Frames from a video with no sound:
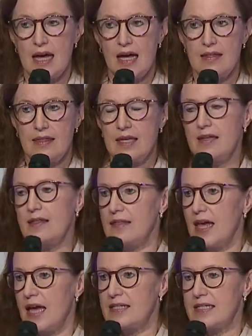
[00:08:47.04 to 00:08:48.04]
I think
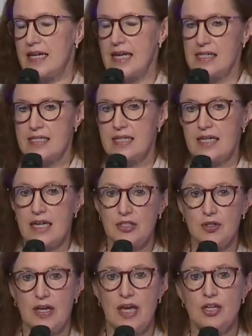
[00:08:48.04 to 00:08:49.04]
that Helsinki
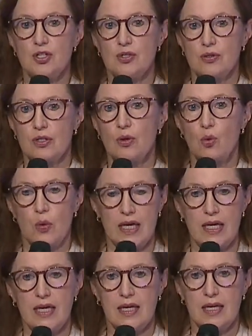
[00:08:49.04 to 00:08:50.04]
Education
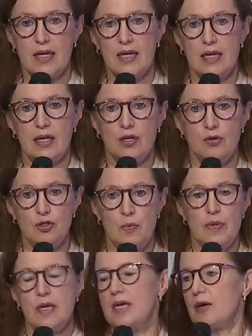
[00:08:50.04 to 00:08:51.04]
Week
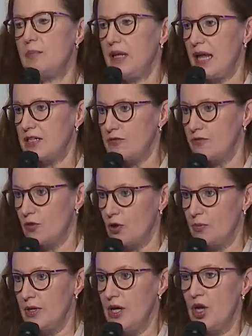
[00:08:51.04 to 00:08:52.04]
could be a
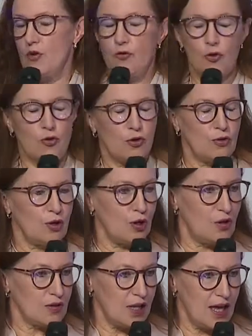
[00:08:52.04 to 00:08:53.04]
platform for a
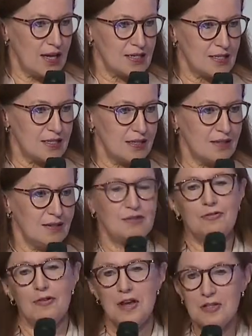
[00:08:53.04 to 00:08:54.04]

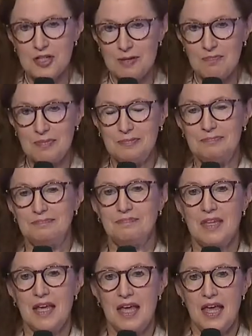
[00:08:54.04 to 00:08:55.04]
long-lasting friendship
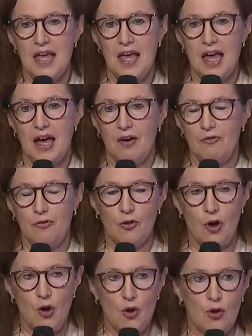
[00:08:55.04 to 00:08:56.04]

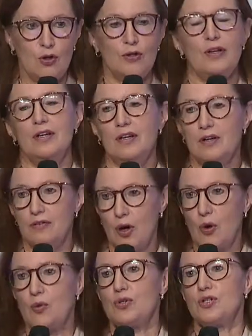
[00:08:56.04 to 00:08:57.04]
for all
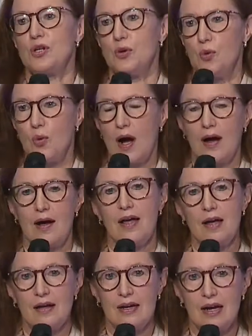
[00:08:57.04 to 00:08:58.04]
those who
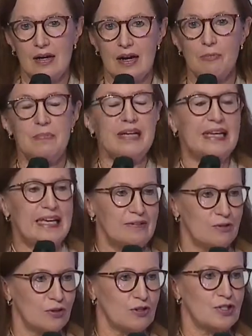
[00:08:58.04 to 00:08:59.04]
are
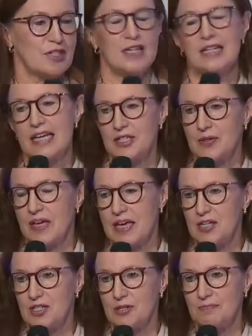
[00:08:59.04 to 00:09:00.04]
believers in
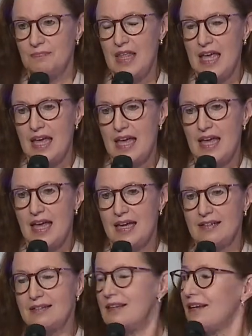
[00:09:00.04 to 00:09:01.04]
education.
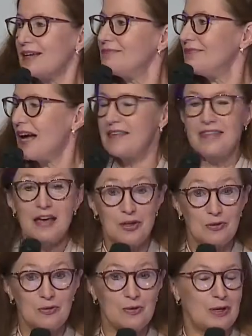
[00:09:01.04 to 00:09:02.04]
And I
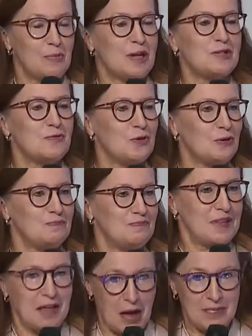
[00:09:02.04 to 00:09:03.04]
thank you very much for
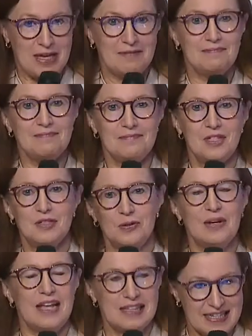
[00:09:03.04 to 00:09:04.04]
coming
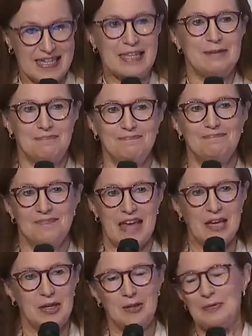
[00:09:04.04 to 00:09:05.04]
to Helsinki.
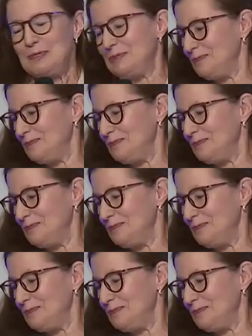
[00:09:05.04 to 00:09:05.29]
Thank you.